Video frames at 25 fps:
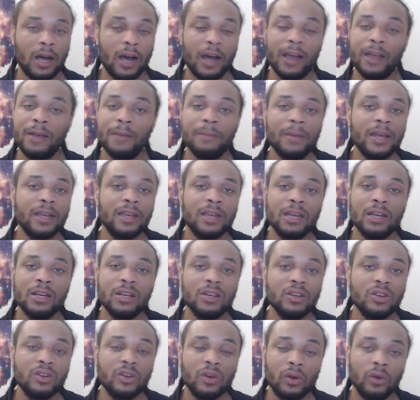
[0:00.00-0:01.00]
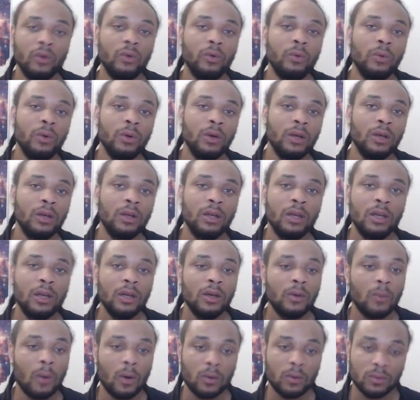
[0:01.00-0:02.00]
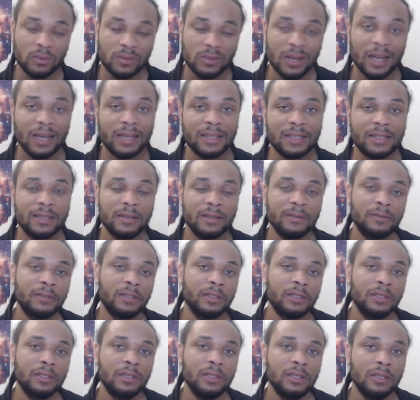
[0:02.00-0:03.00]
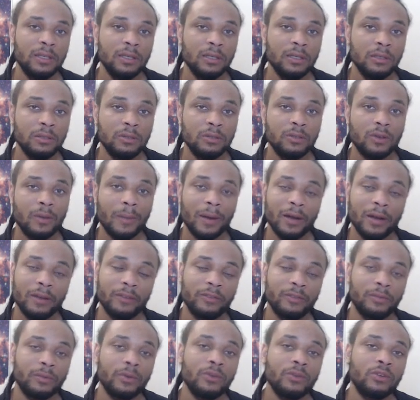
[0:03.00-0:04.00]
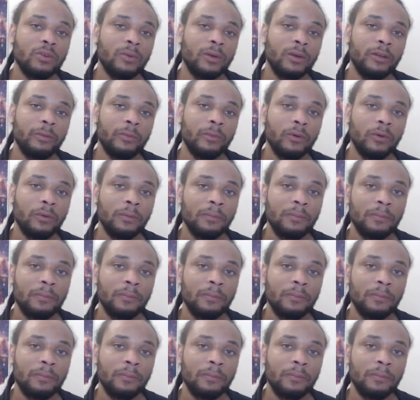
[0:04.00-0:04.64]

I am making no, well, relatively no money from YouTube anymore.